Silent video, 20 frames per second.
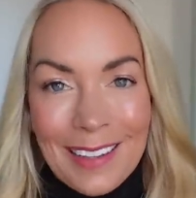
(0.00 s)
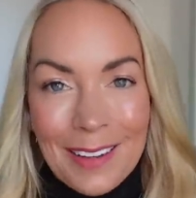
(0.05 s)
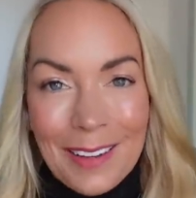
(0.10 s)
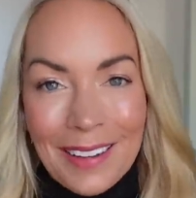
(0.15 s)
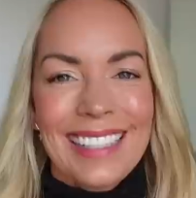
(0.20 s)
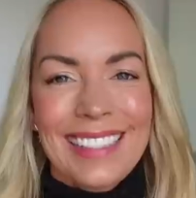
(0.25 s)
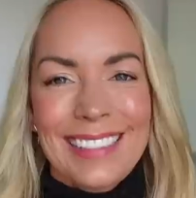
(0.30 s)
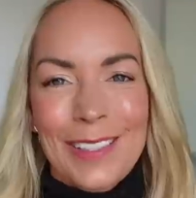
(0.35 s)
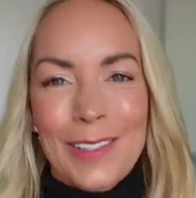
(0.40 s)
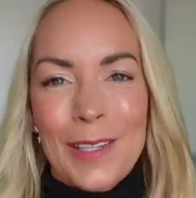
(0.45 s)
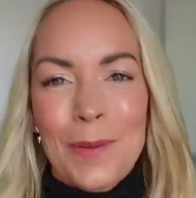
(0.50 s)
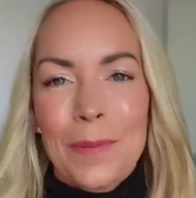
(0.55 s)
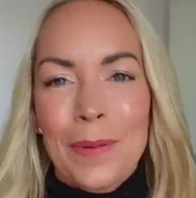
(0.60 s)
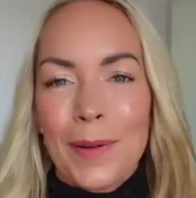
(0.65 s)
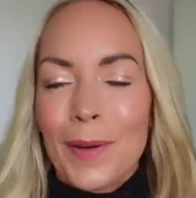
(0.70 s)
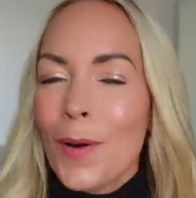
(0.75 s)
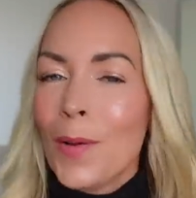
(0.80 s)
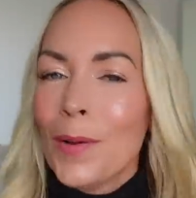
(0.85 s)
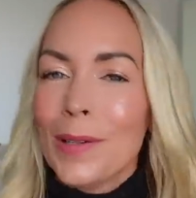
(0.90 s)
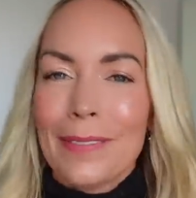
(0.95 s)
So you can
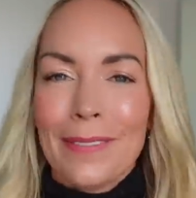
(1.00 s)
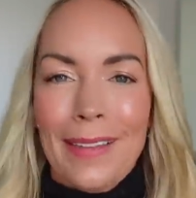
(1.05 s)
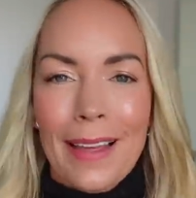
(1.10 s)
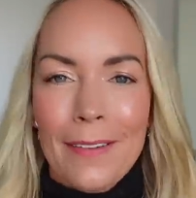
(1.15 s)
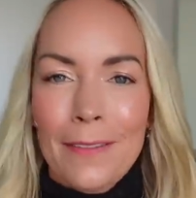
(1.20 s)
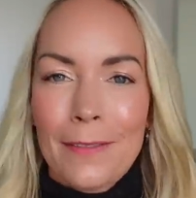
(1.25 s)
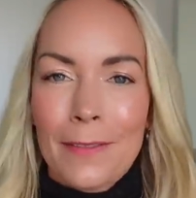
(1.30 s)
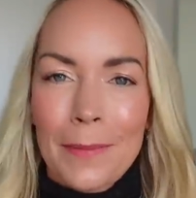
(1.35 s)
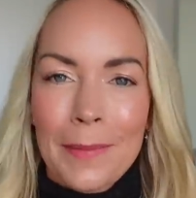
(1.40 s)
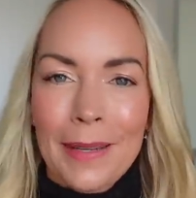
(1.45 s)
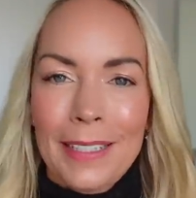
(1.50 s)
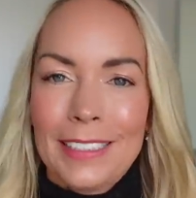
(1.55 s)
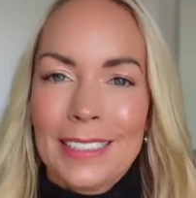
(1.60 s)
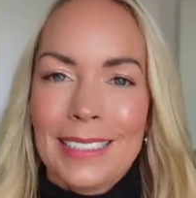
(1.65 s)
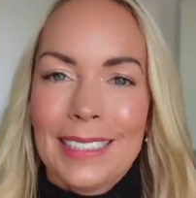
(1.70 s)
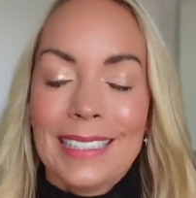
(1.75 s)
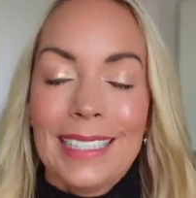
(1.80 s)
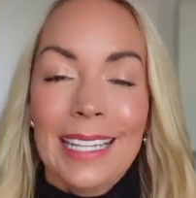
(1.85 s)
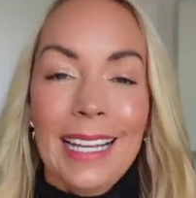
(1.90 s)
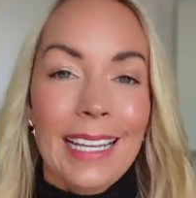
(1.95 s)
put all of that
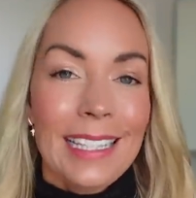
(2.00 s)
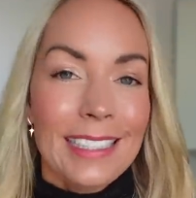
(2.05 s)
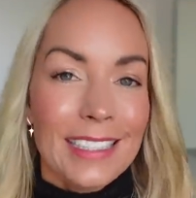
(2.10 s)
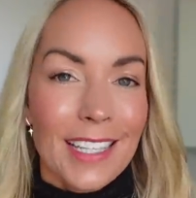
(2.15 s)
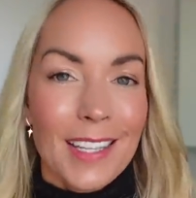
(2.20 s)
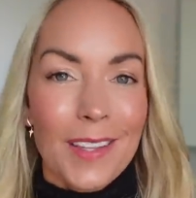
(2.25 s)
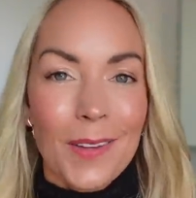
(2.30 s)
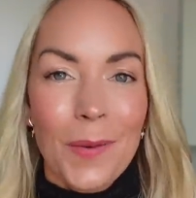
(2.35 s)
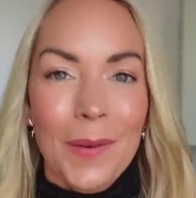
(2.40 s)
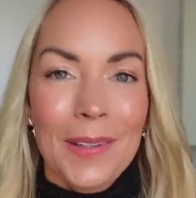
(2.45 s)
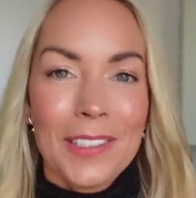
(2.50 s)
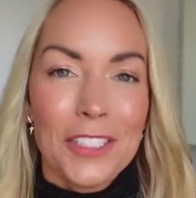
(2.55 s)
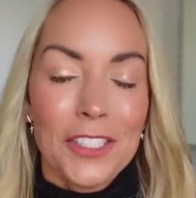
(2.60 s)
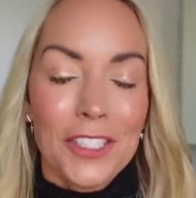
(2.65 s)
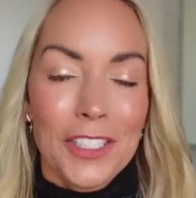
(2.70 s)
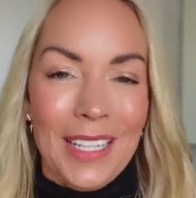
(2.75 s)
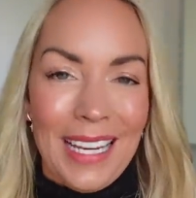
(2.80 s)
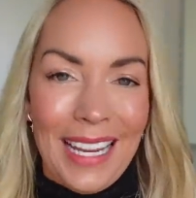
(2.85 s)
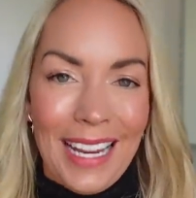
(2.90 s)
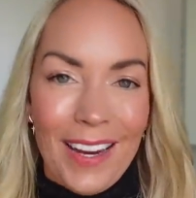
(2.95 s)
information into the
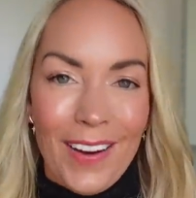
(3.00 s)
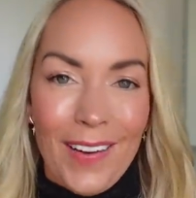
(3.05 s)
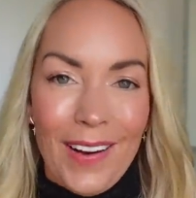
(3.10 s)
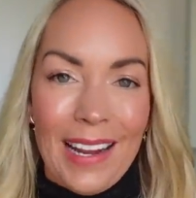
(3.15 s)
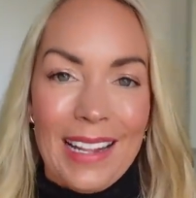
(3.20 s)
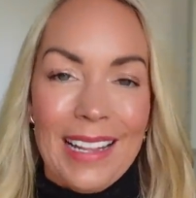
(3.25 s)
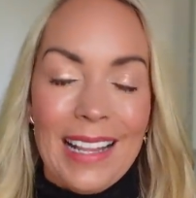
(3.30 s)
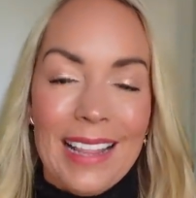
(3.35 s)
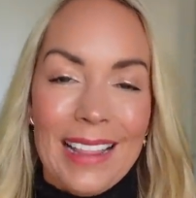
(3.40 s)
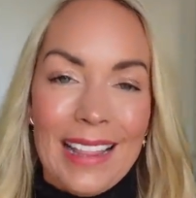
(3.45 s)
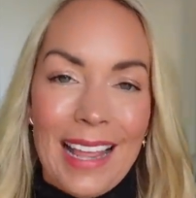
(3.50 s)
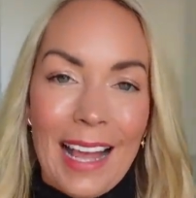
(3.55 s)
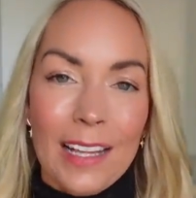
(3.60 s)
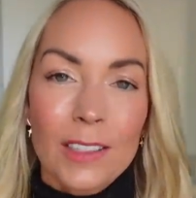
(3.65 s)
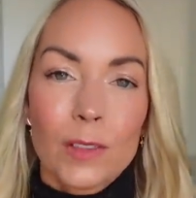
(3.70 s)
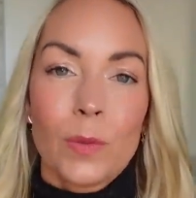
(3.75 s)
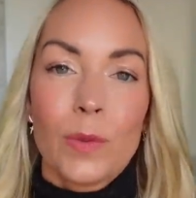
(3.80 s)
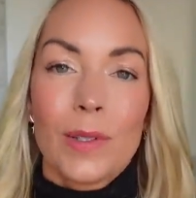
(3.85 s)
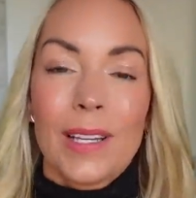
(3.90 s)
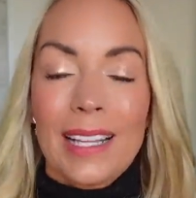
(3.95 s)
questionnaire and then
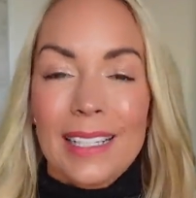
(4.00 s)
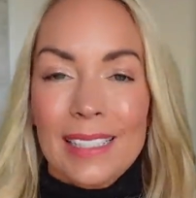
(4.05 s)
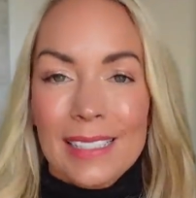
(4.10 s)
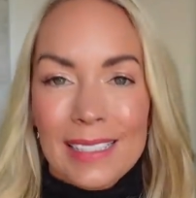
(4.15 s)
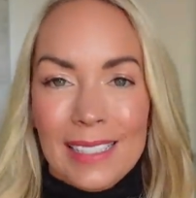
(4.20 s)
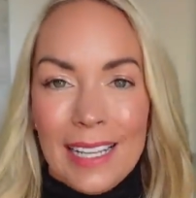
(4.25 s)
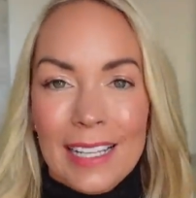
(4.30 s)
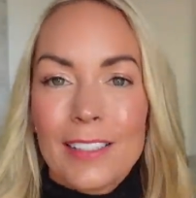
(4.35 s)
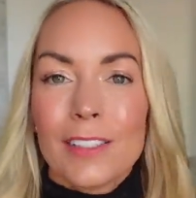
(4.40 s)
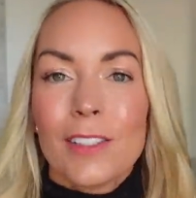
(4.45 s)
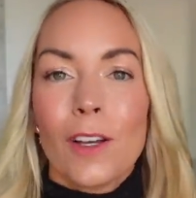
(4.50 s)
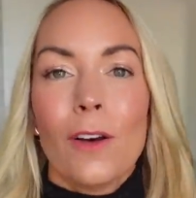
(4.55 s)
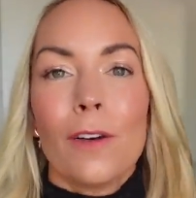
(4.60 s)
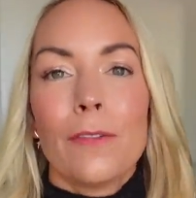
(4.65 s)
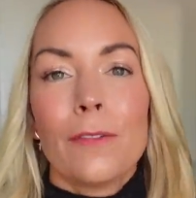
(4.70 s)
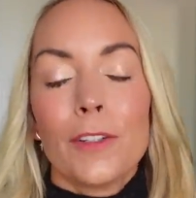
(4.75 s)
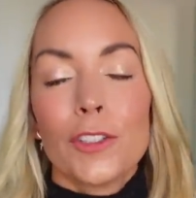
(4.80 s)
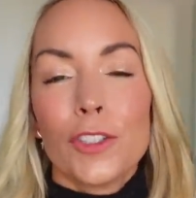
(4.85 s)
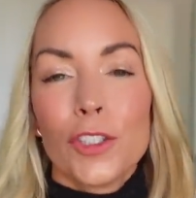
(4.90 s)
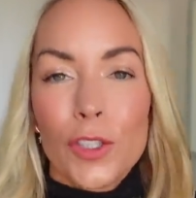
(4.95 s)
that will get sent
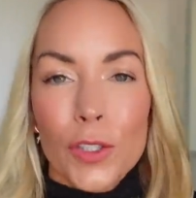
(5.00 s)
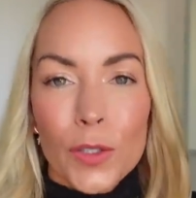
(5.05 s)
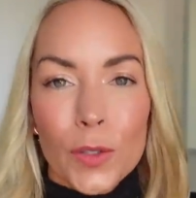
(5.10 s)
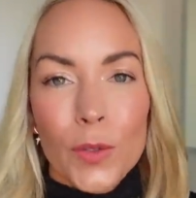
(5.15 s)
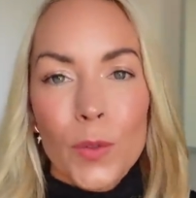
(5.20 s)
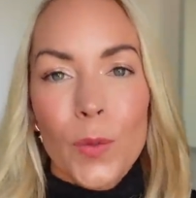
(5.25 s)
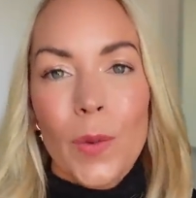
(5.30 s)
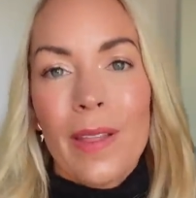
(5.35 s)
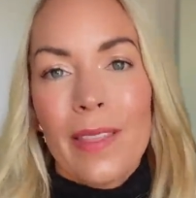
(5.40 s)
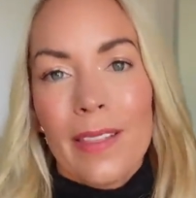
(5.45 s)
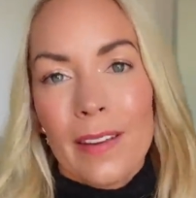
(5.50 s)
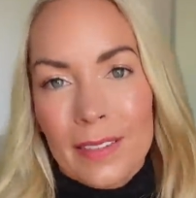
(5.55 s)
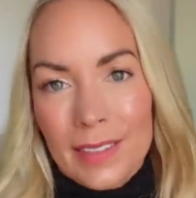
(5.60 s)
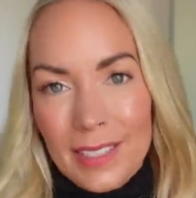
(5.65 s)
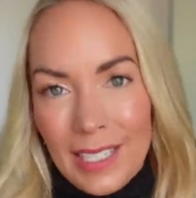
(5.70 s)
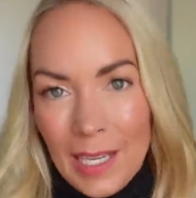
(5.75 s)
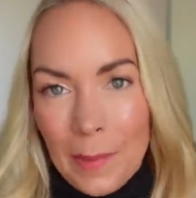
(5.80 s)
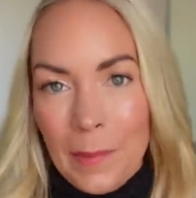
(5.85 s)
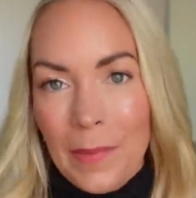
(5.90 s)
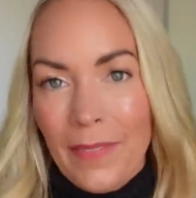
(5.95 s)
off to their
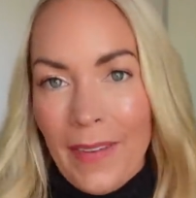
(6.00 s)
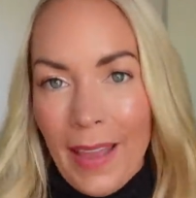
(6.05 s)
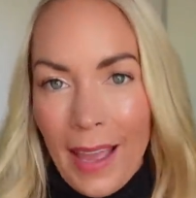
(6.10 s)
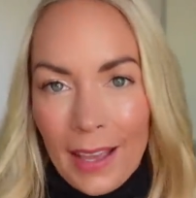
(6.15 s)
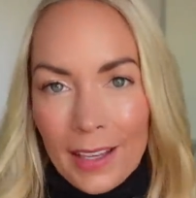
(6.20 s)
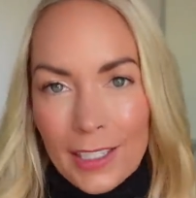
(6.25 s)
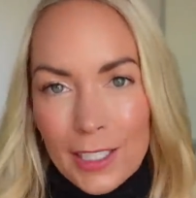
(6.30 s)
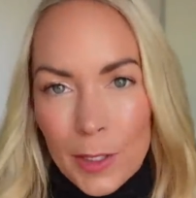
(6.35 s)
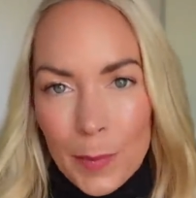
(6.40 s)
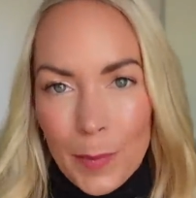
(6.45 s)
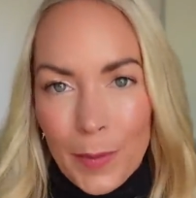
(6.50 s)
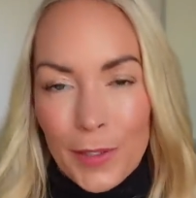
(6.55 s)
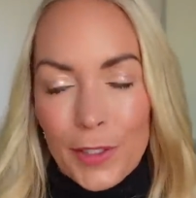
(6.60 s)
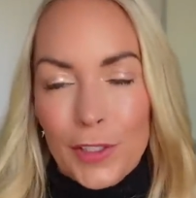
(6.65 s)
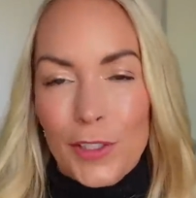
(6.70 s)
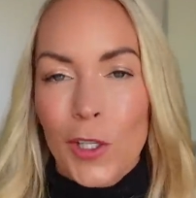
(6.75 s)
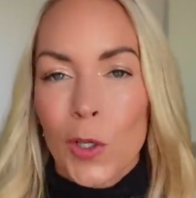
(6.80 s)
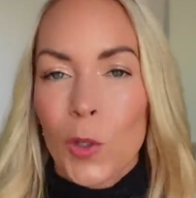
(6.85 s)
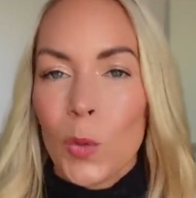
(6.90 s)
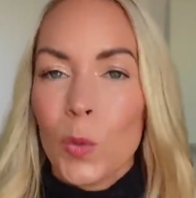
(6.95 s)
team of
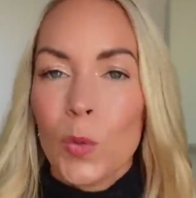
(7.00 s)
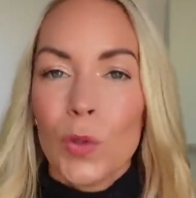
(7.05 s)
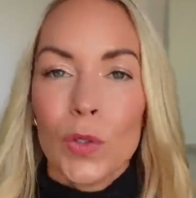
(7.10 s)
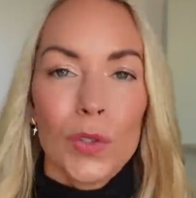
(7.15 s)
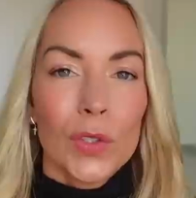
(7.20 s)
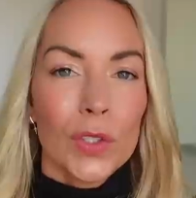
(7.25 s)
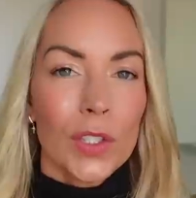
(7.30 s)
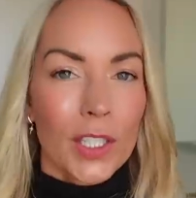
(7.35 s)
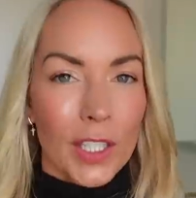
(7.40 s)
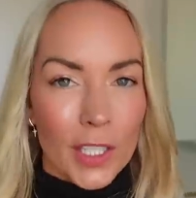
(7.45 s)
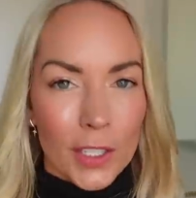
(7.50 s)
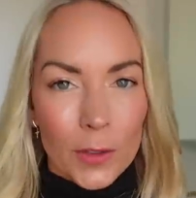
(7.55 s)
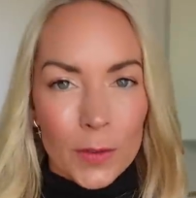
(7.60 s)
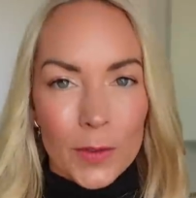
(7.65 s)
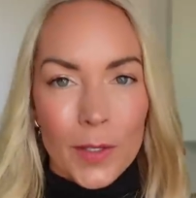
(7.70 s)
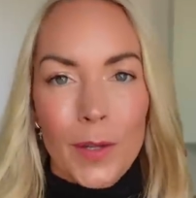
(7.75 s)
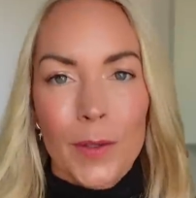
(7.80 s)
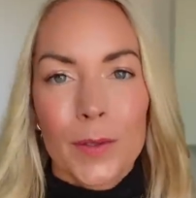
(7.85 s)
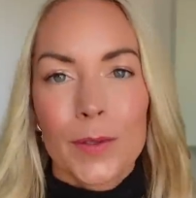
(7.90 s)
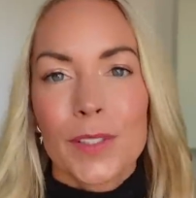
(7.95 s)
experts who will look at your
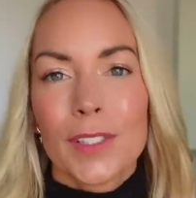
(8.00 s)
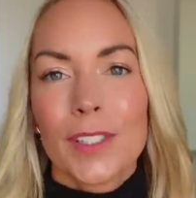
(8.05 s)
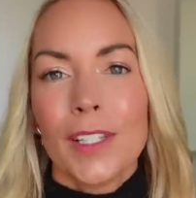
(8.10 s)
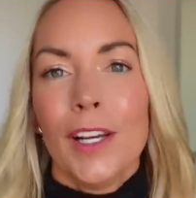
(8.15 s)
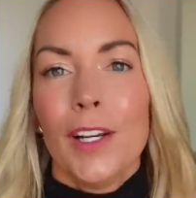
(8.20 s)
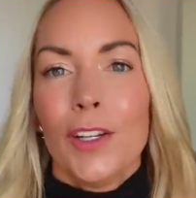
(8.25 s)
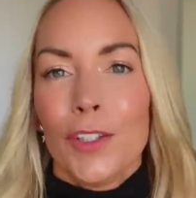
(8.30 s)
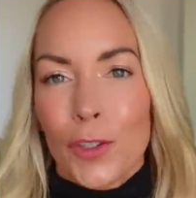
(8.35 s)
notes,